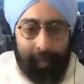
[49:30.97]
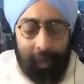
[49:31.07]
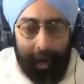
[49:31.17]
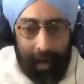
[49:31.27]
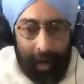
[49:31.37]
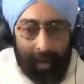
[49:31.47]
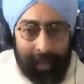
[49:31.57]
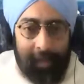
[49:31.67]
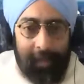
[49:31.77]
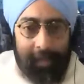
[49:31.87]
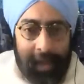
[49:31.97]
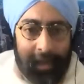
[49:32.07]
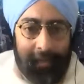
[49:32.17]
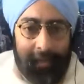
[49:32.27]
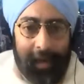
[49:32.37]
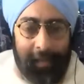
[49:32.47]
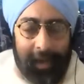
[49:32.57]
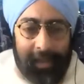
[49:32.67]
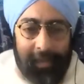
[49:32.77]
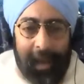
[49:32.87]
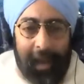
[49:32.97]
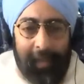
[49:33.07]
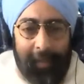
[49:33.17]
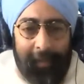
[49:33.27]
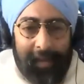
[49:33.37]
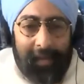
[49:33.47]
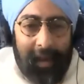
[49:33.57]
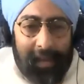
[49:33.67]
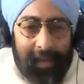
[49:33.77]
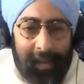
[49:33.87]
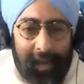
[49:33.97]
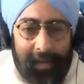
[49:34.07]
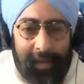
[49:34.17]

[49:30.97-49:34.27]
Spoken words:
What constitutes an elevator pitch? Do we have the Professor Hans video?